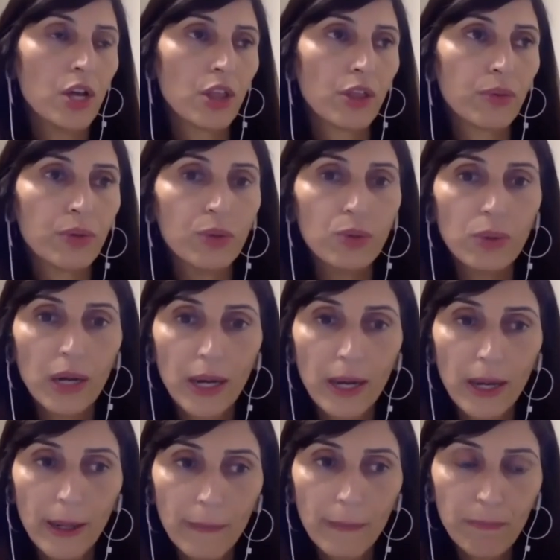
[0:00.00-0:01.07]
through
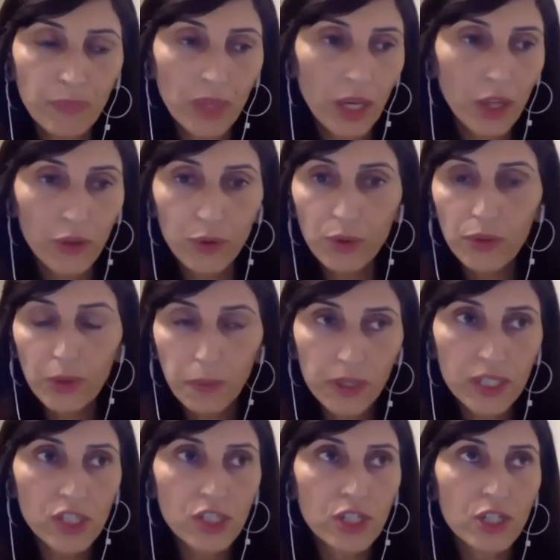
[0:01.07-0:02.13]
the
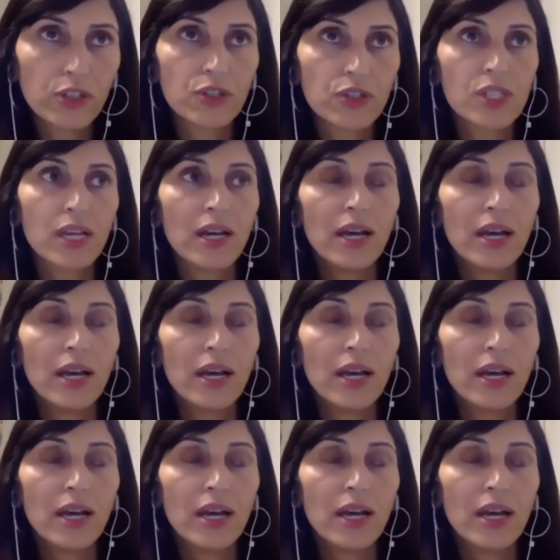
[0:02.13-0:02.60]
prisoners.